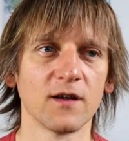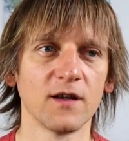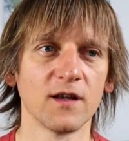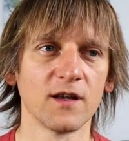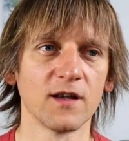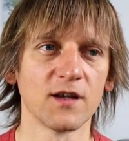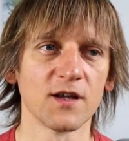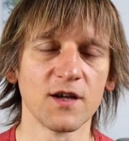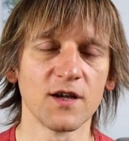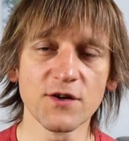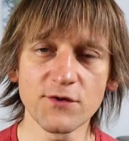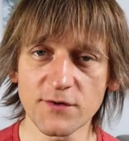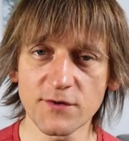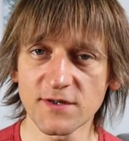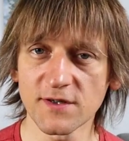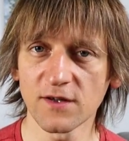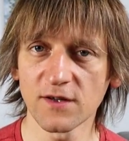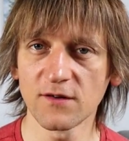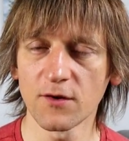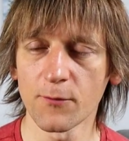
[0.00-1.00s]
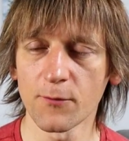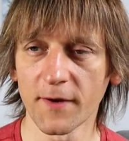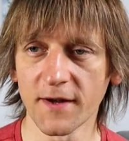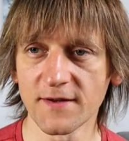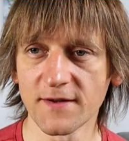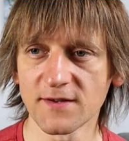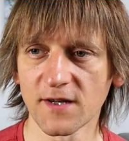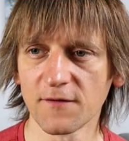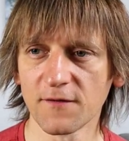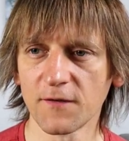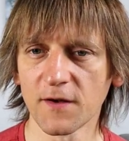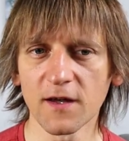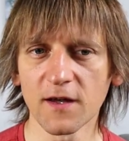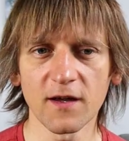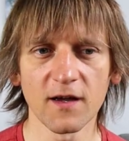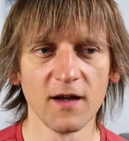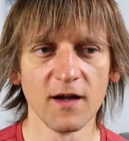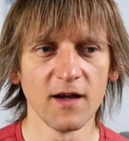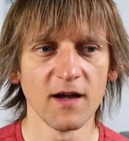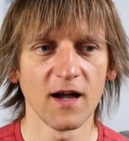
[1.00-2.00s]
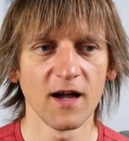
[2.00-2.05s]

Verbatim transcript: in interesting terrains, I think.